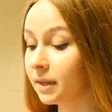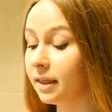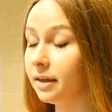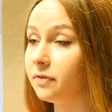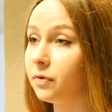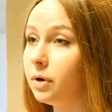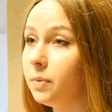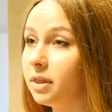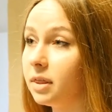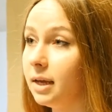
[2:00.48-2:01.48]
Therefore,
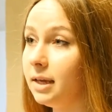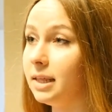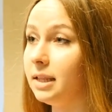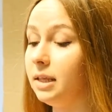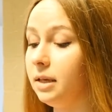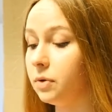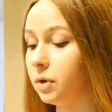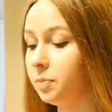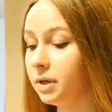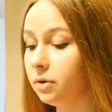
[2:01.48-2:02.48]
we think that the
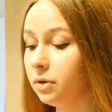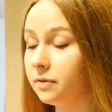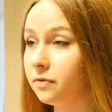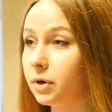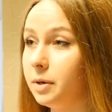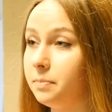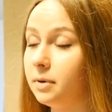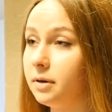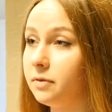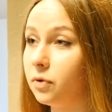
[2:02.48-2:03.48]
European Union for,
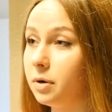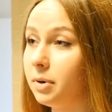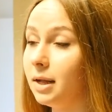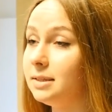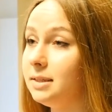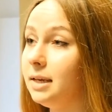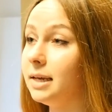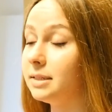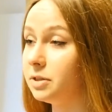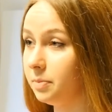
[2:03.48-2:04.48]
uh, foreign policy
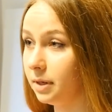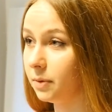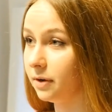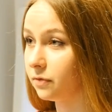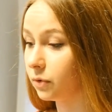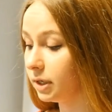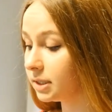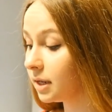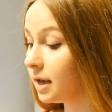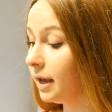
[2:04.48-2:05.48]
is to be
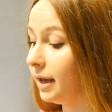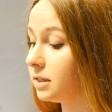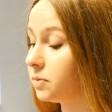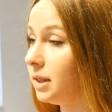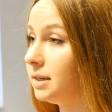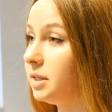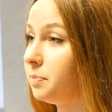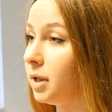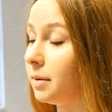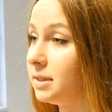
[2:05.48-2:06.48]
reinforced, as well as
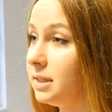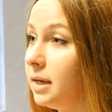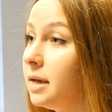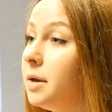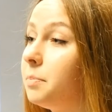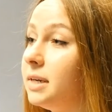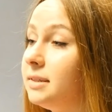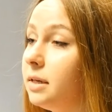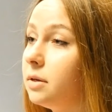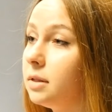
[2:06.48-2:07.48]
diplomacy,
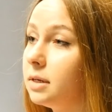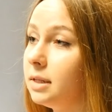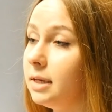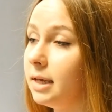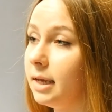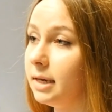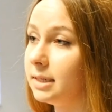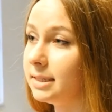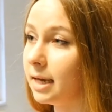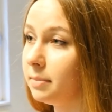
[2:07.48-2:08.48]
particularly in
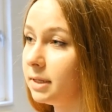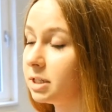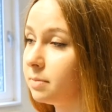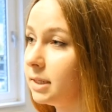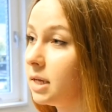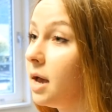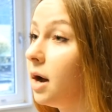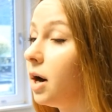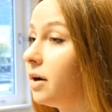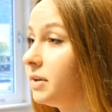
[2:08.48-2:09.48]
establishment
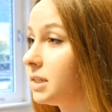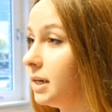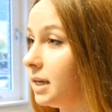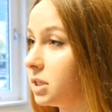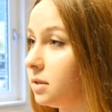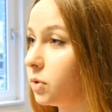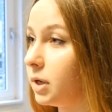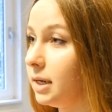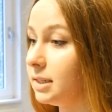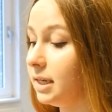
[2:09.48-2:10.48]
of international
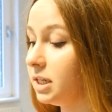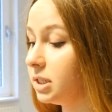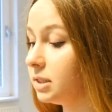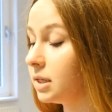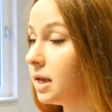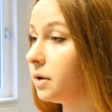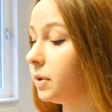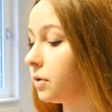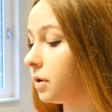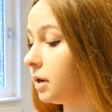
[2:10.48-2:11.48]
organizations
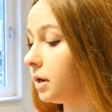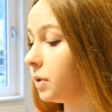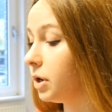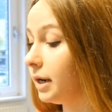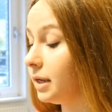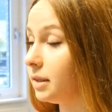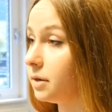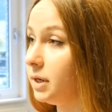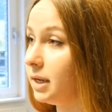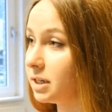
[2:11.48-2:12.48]
uh, regarding the
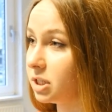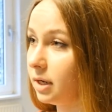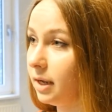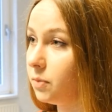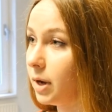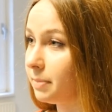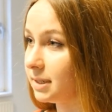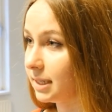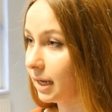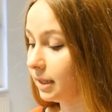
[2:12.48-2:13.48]
reduction in weapon
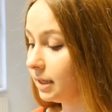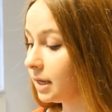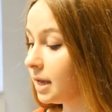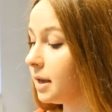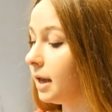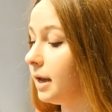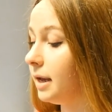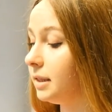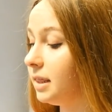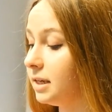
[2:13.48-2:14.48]
selling,
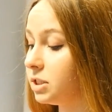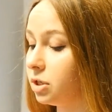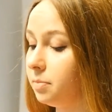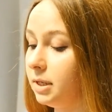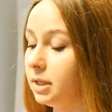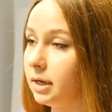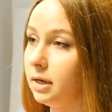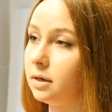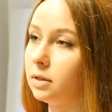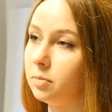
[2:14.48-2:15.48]
and this should be done
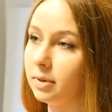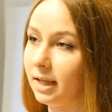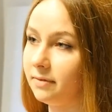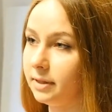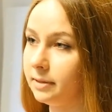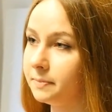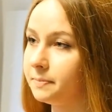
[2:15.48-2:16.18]
in a global level.